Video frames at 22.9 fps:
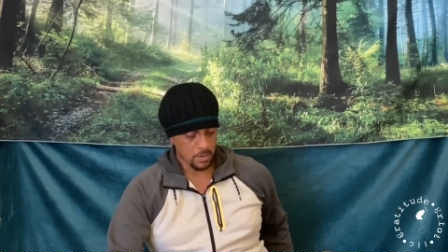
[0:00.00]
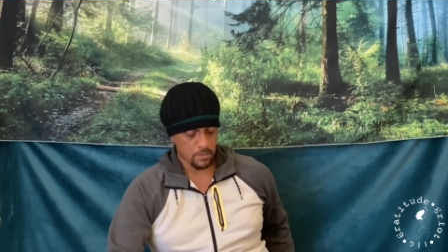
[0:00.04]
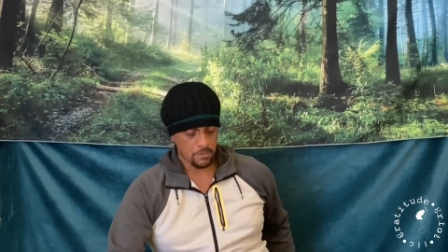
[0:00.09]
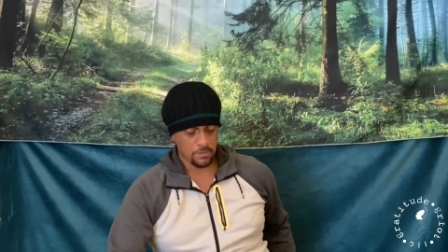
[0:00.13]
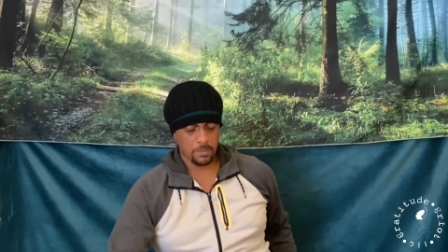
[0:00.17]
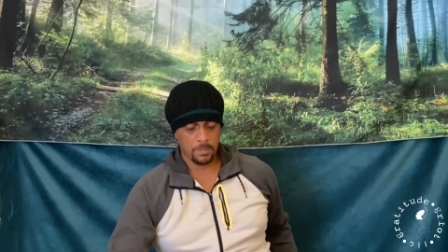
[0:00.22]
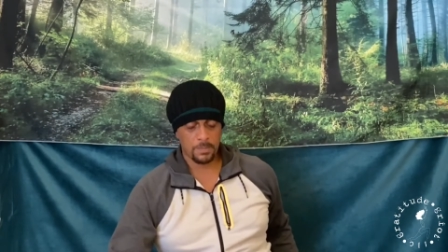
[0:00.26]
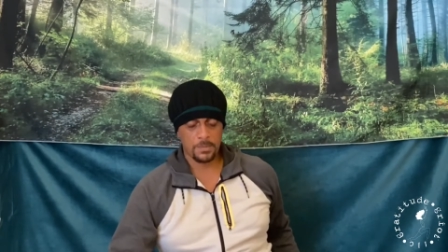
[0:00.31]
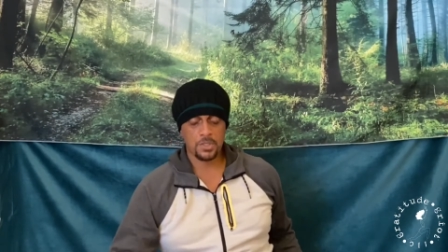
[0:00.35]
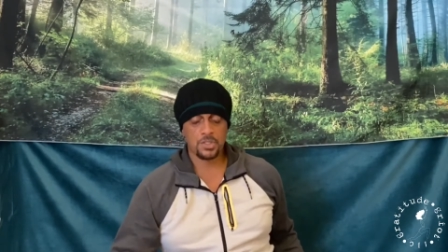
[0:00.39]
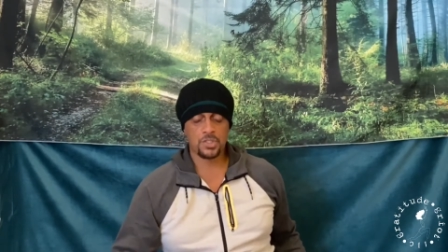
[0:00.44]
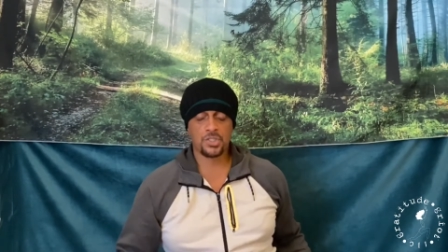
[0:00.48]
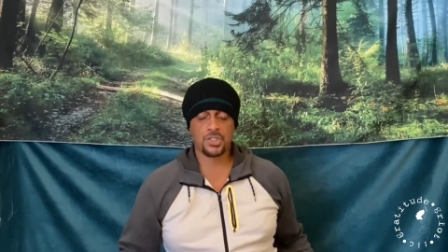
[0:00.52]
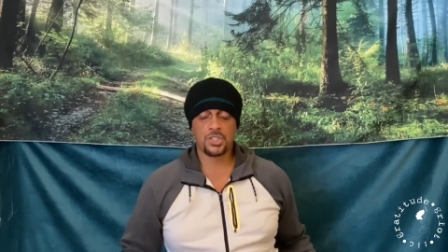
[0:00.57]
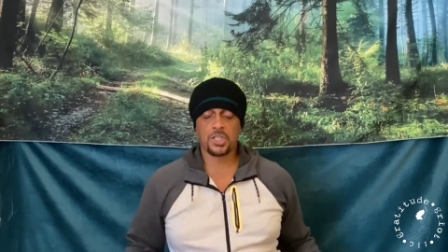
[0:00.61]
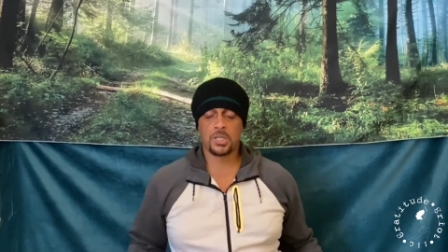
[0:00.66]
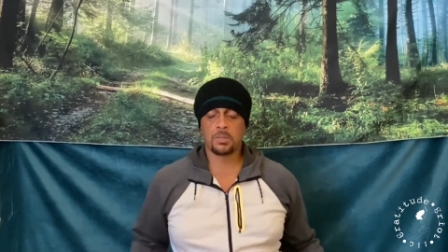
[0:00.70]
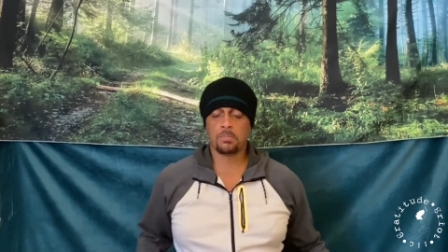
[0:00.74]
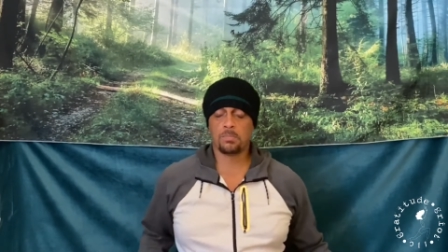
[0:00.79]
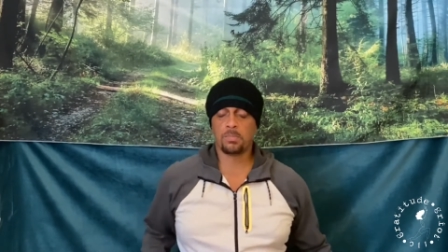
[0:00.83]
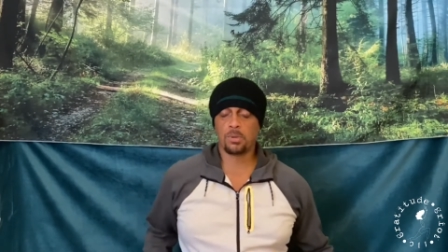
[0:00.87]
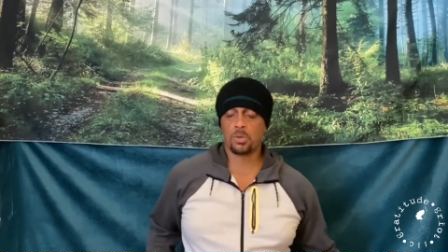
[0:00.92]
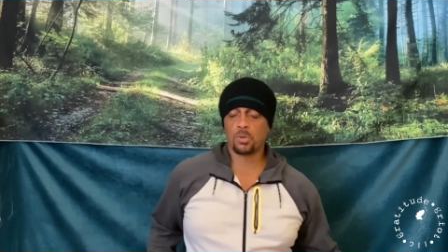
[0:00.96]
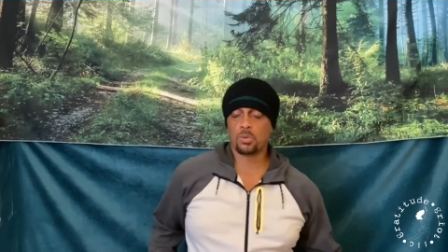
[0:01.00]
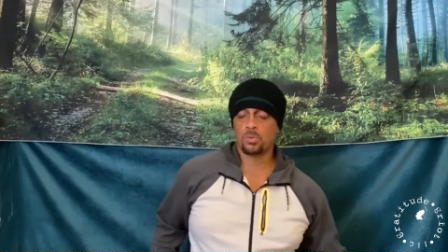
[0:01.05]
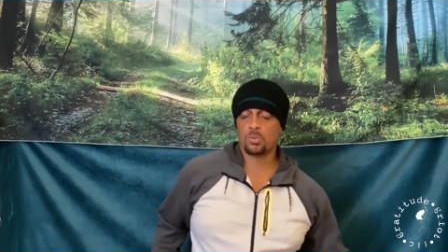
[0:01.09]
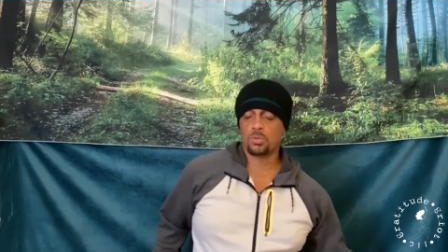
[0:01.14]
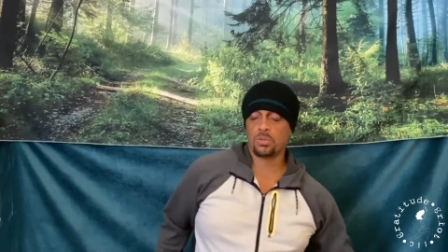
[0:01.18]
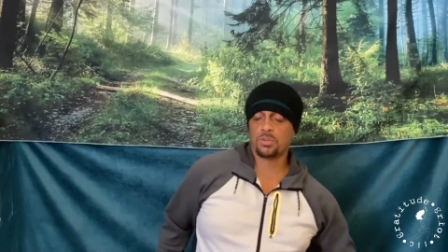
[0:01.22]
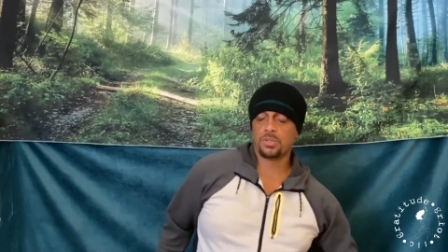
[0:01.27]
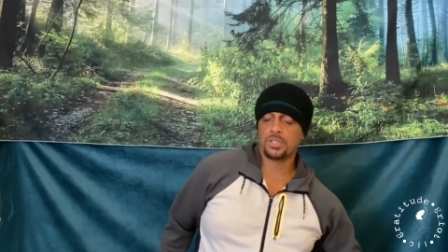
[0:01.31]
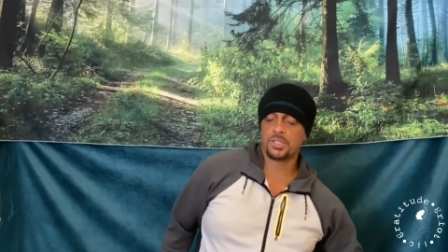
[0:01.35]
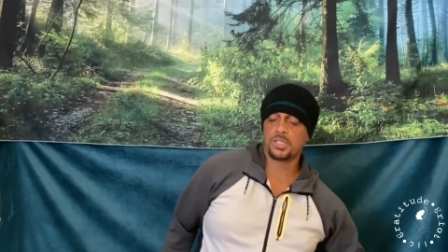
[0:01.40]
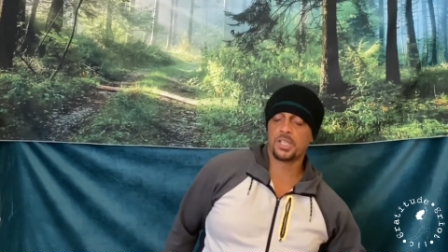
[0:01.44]
from the sit bone
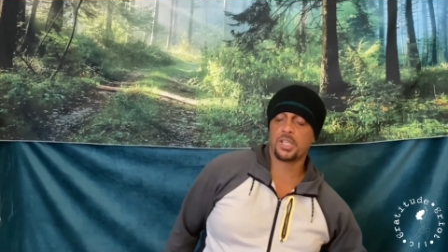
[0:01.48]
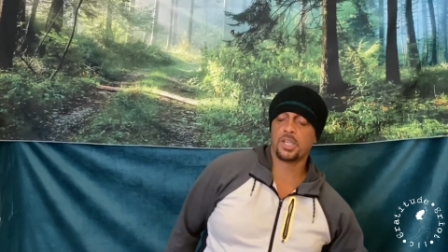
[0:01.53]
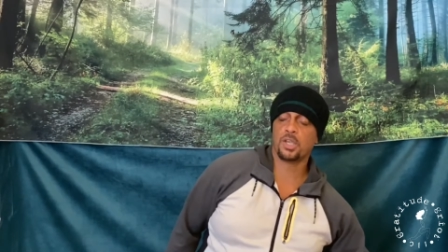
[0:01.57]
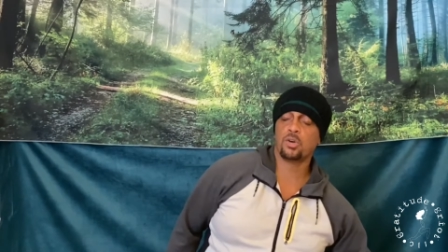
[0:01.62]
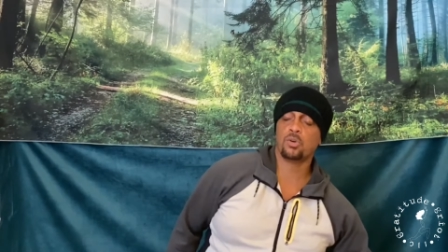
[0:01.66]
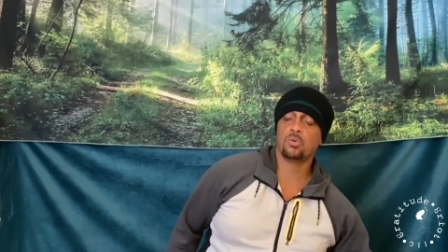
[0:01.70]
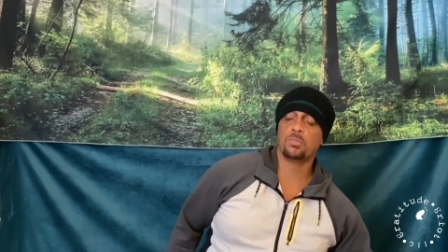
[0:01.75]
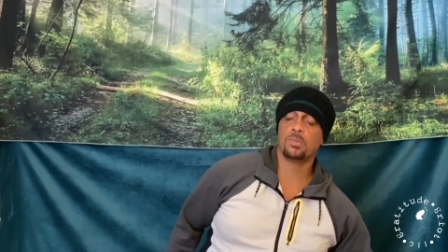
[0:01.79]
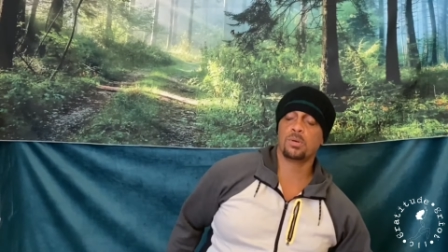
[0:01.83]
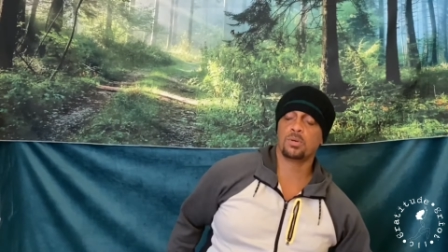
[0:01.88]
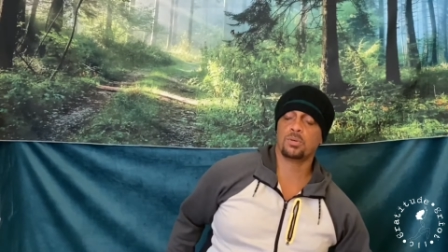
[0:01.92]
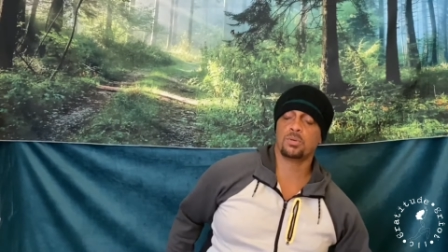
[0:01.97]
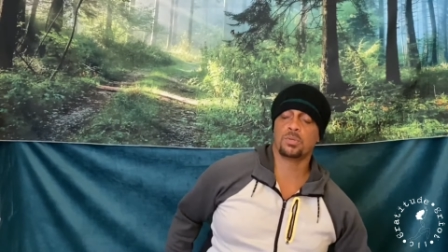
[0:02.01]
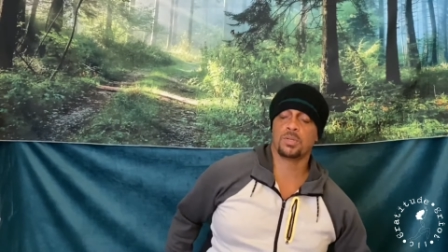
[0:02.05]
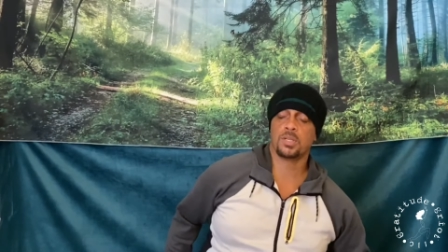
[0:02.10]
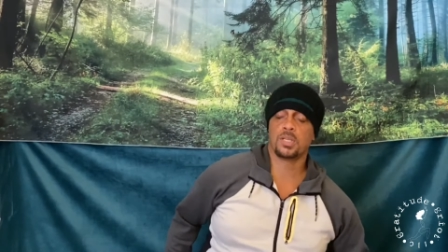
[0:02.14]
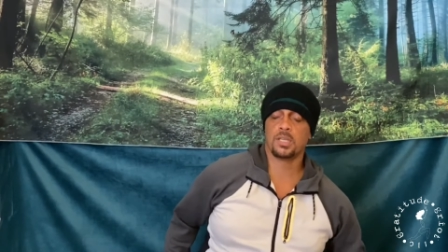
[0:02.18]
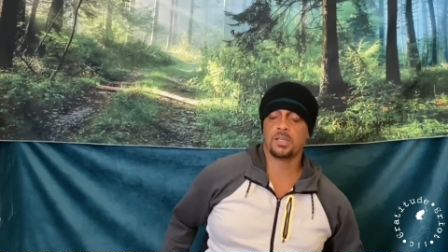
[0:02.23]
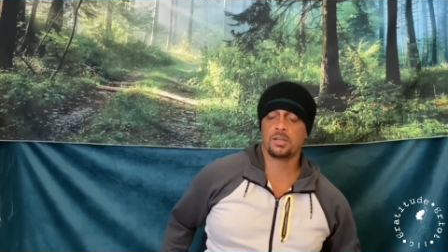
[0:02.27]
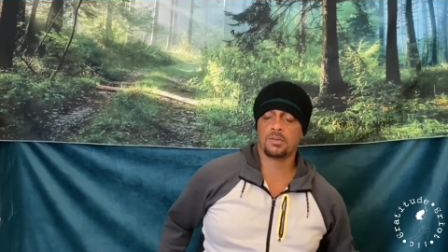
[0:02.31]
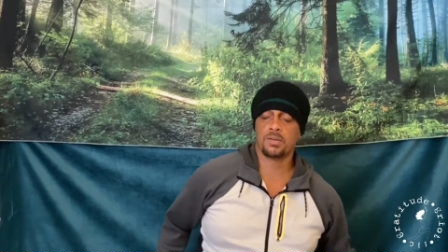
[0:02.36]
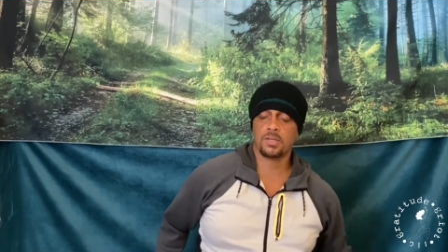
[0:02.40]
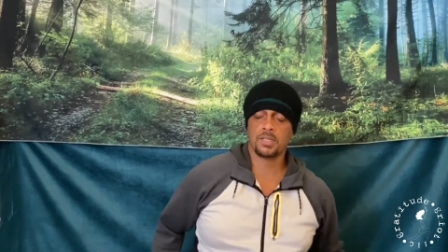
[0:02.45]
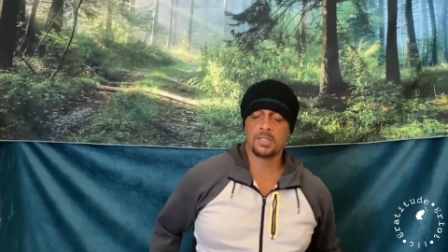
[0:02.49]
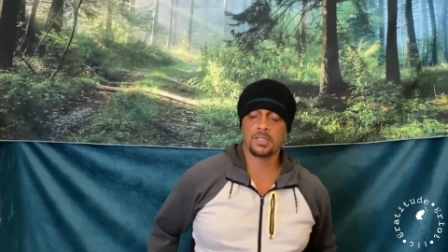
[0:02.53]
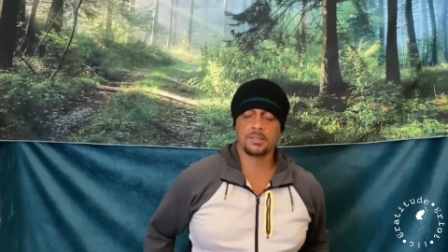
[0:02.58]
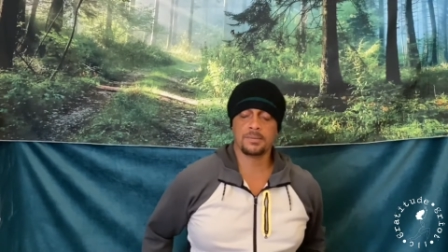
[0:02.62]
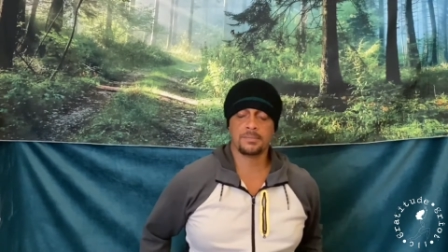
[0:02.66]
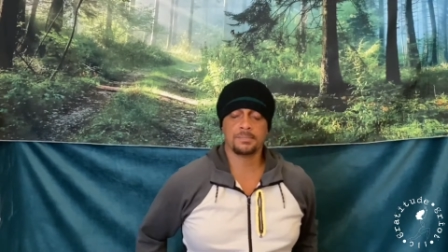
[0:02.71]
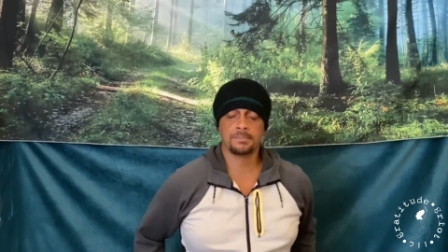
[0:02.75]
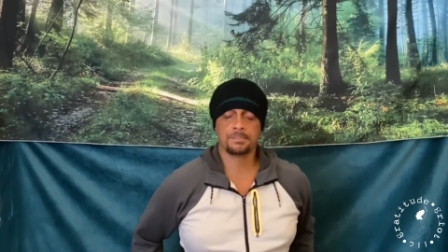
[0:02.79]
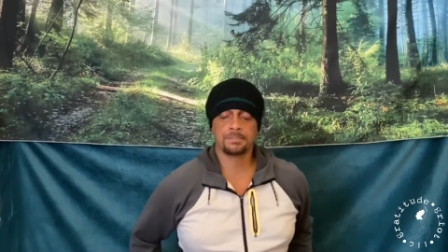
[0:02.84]
or the tailbone area